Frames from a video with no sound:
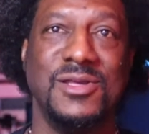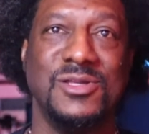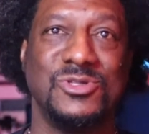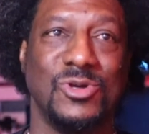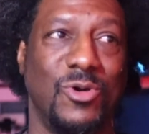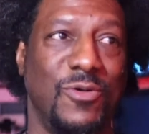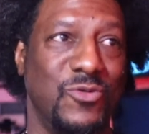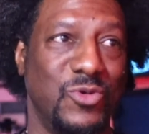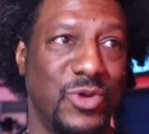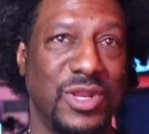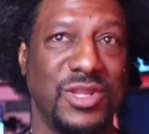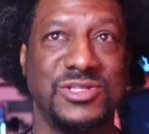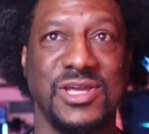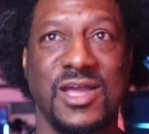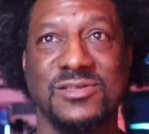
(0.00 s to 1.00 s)
So if you get
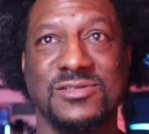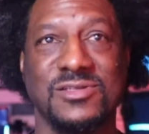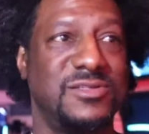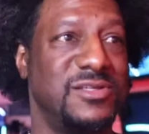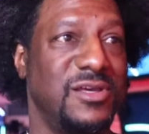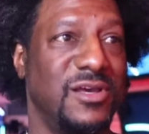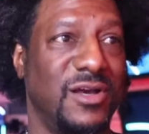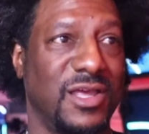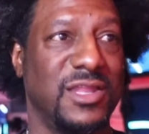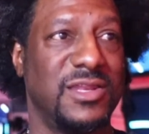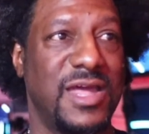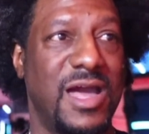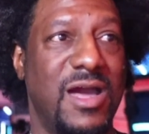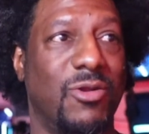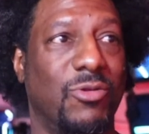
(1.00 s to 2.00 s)
a chance to see her get
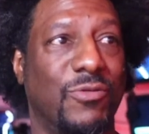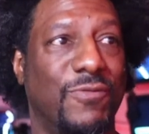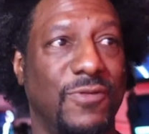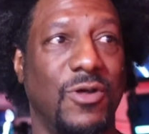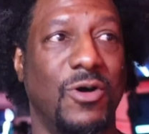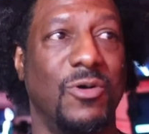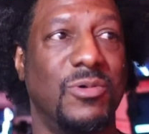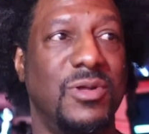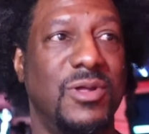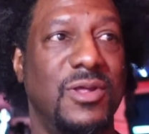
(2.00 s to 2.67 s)
down on the floor,